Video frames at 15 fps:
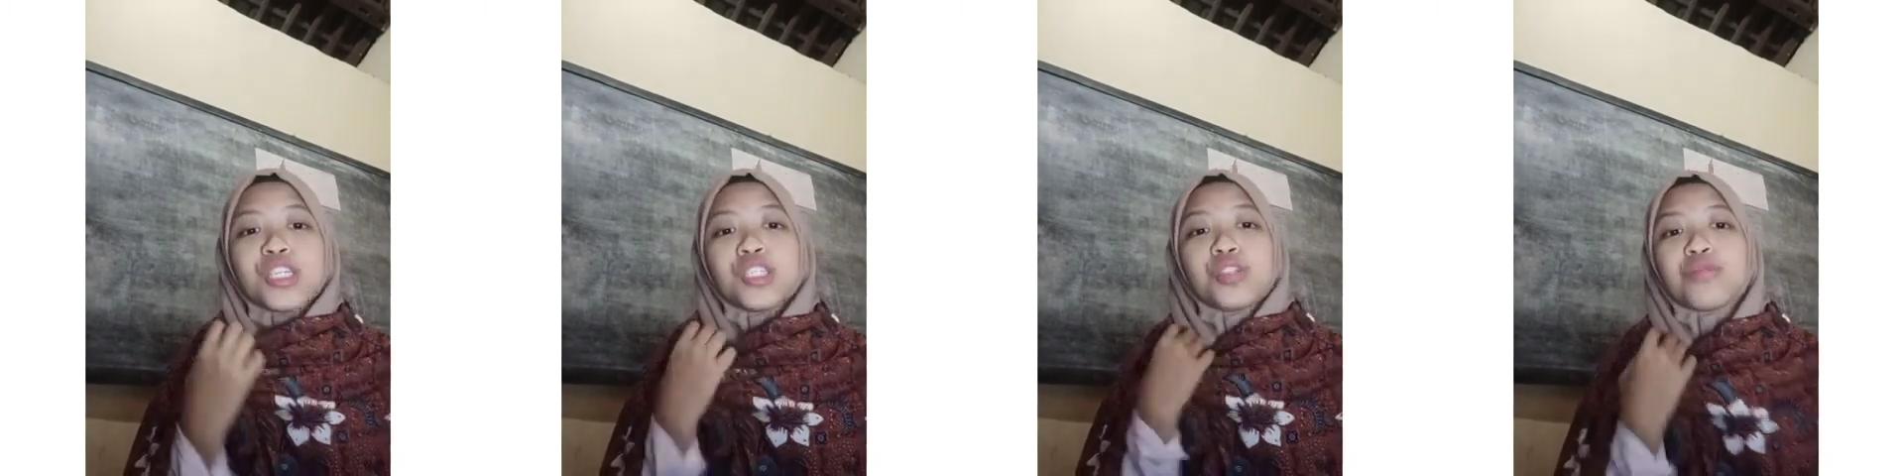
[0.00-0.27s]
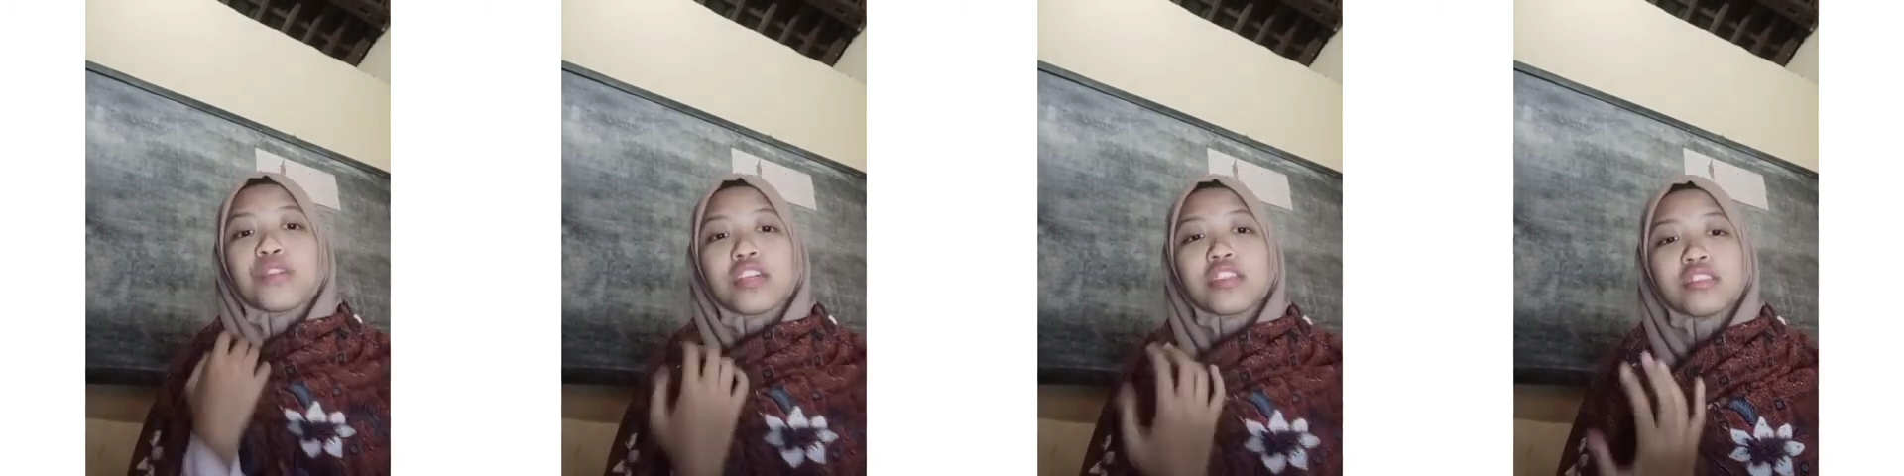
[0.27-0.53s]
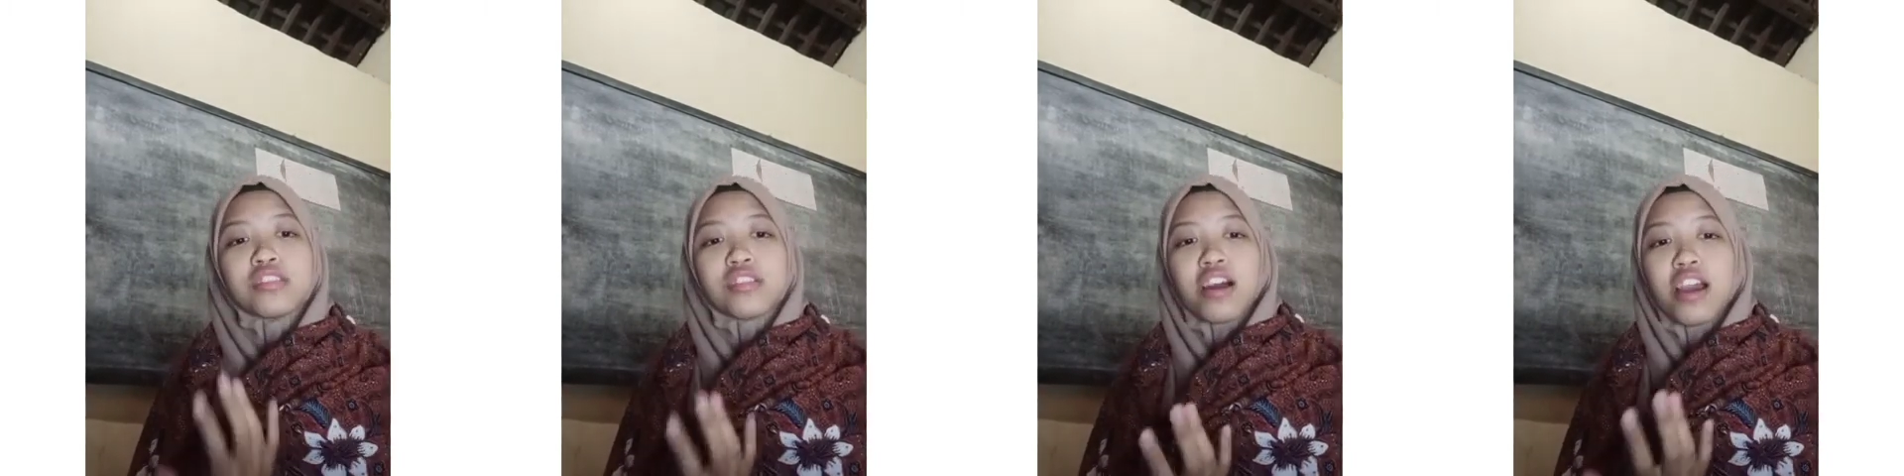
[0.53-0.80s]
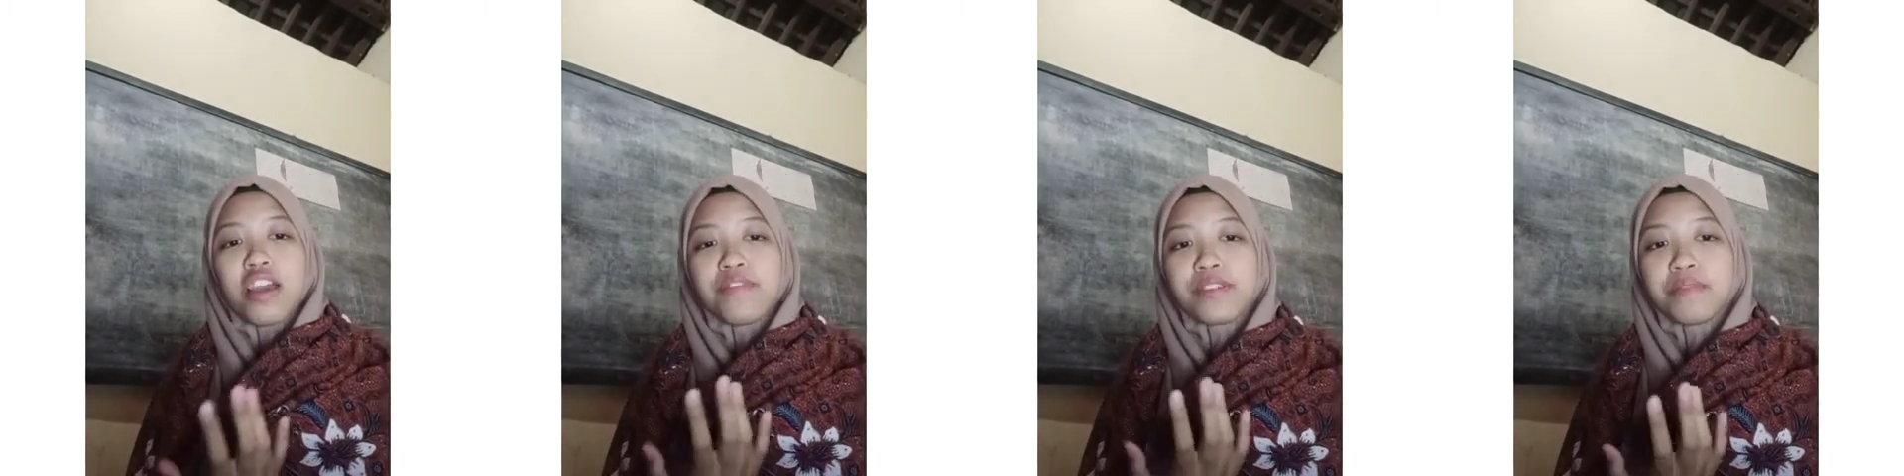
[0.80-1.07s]
You are
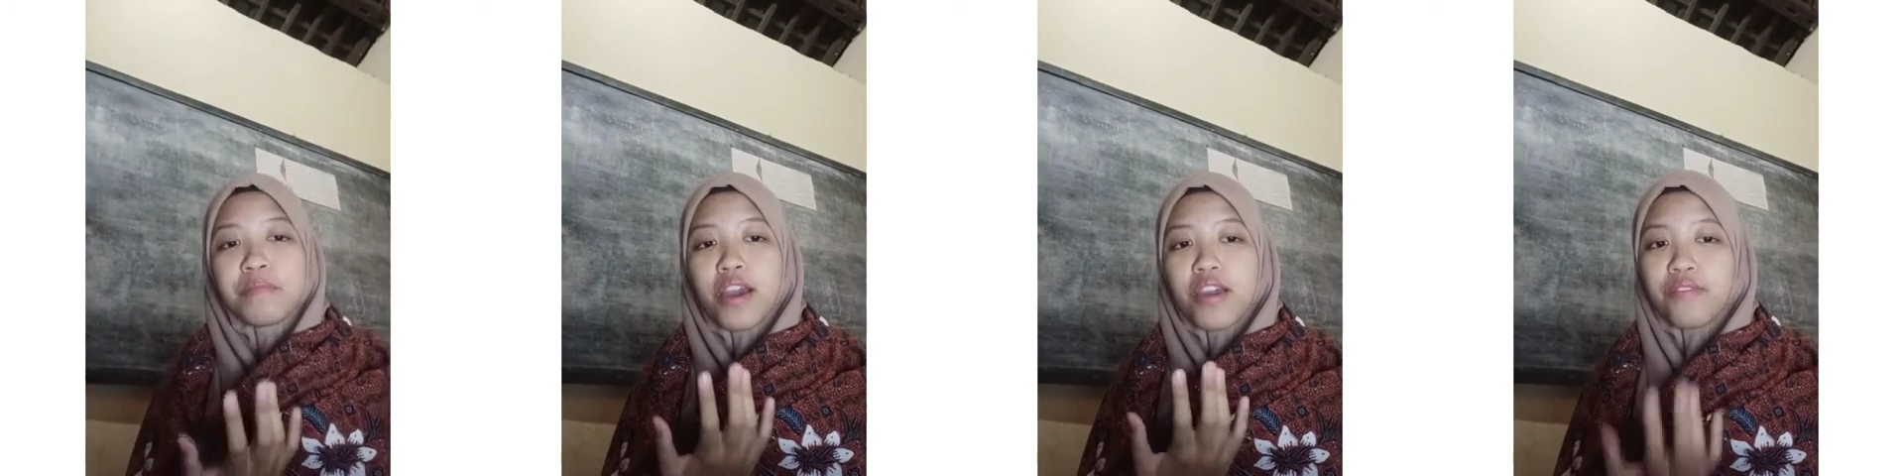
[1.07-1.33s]
driven by